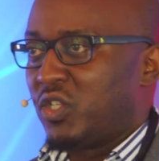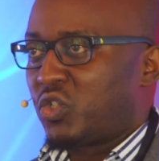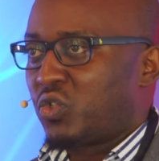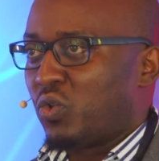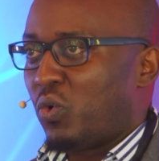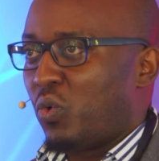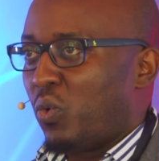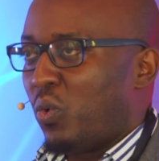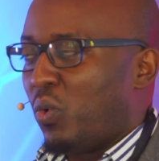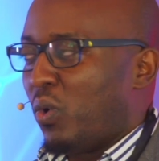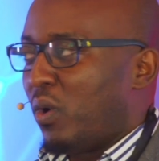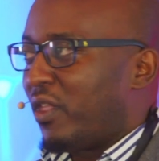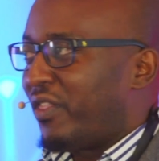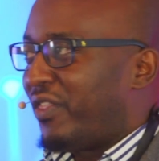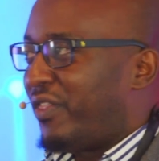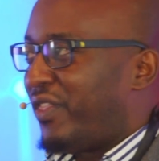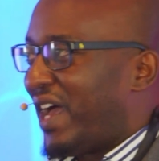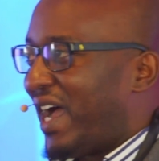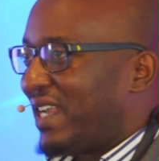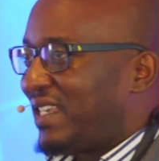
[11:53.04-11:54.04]
So
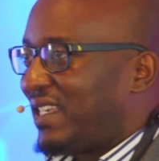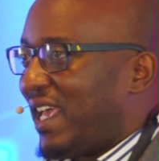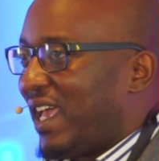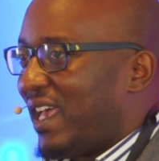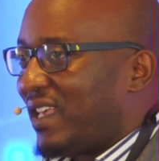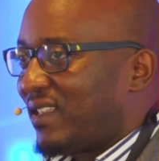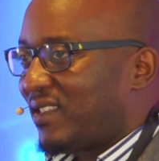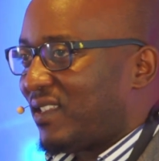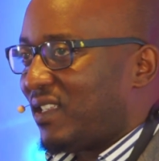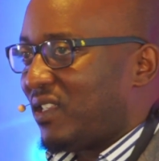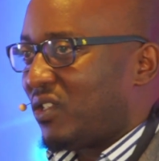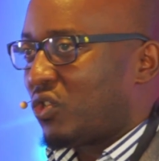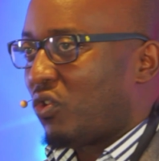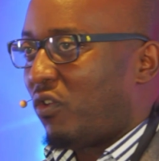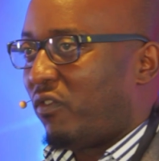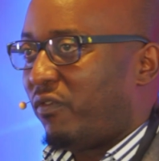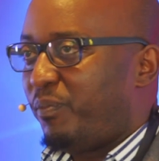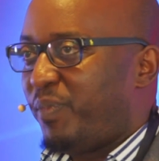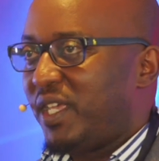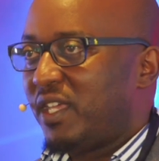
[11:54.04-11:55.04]
that essence
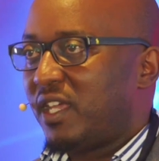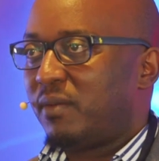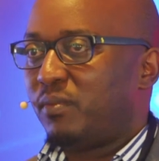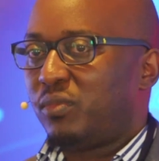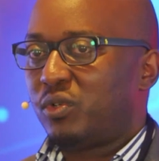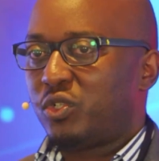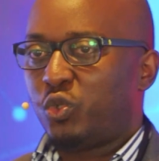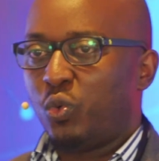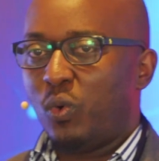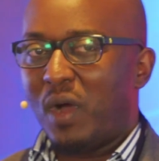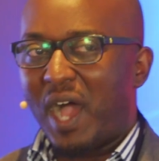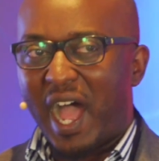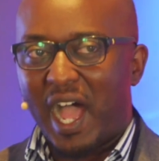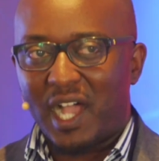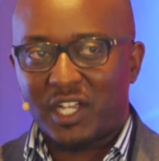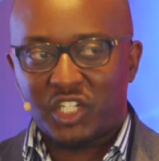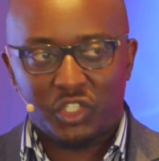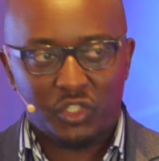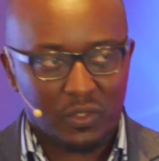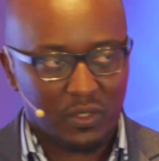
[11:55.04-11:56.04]
of being able to
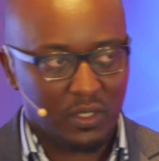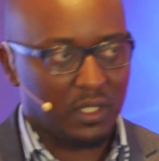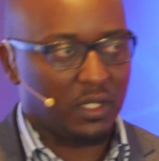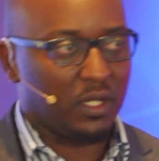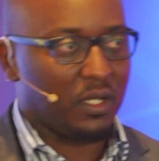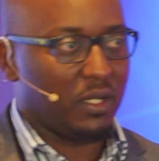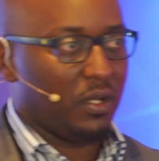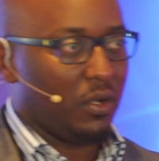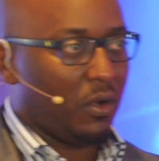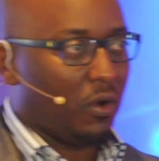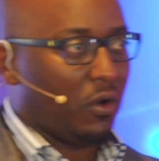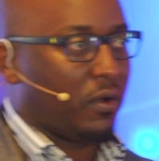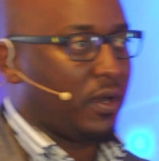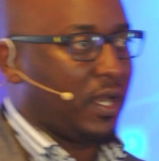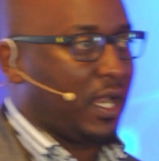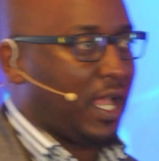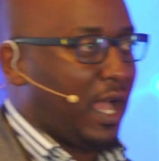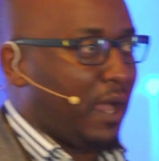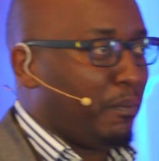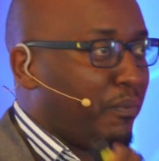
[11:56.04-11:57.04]
action on
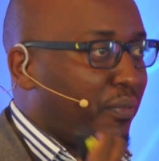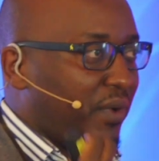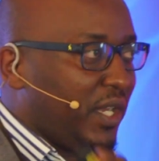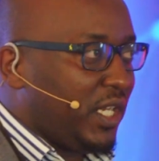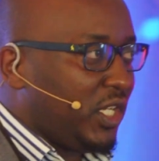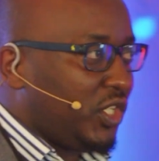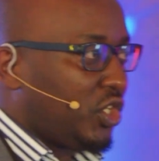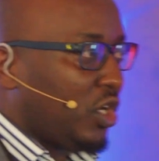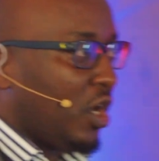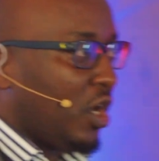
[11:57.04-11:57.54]
a breach